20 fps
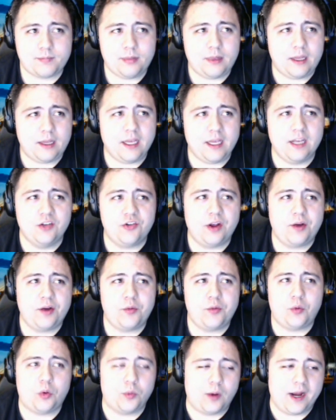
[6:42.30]
in
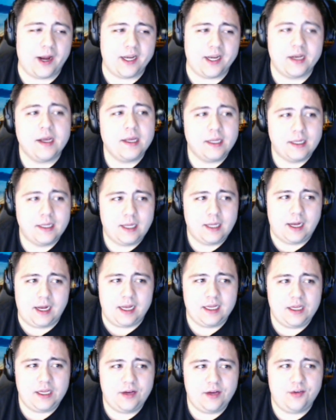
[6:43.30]
general, right?
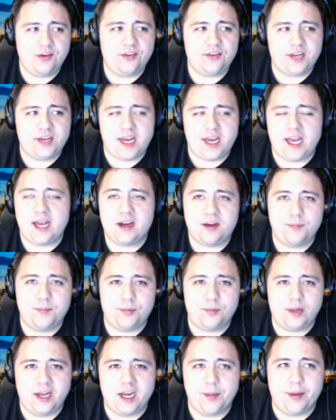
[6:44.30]
Uh, you just can't
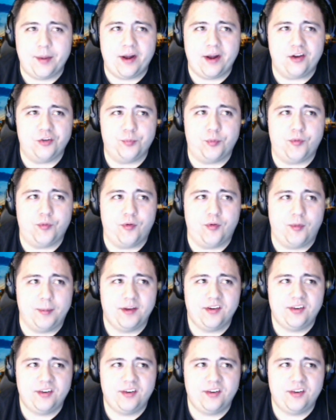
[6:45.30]
complain about his performance.